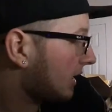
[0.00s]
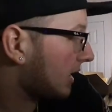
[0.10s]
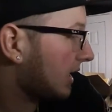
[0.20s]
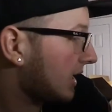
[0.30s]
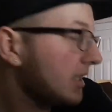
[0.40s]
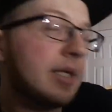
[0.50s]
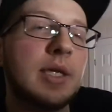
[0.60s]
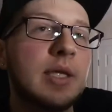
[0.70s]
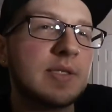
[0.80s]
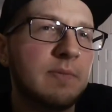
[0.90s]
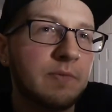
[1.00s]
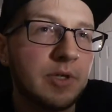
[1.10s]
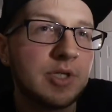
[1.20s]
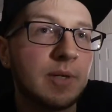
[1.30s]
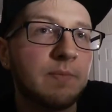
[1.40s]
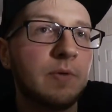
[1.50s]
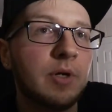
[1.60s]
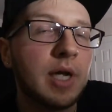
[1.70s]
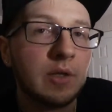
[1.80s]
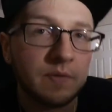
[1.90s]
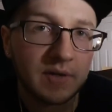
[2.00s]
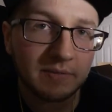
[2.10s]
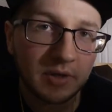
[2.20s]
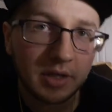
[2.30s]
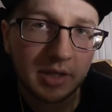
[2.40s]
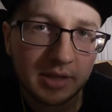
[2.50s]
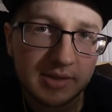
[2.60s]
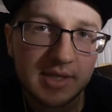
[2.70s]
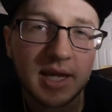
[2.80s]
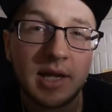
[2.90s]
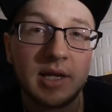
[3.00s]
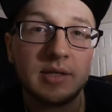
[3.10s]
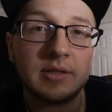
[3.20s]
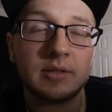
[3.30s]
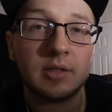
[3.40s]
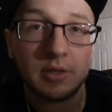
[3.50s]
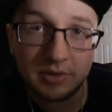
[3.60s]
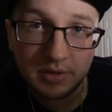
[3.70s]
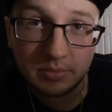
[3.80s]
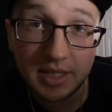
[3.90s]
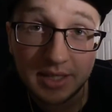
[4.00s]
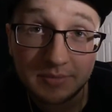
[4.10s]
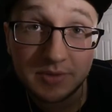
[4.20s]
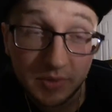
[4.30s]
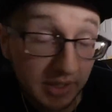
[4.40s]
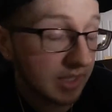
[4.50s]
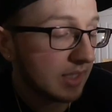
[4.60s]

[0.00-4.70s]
and I need to get some footage up for Halo 5 Guardians and Call of Duty Black Ops 3.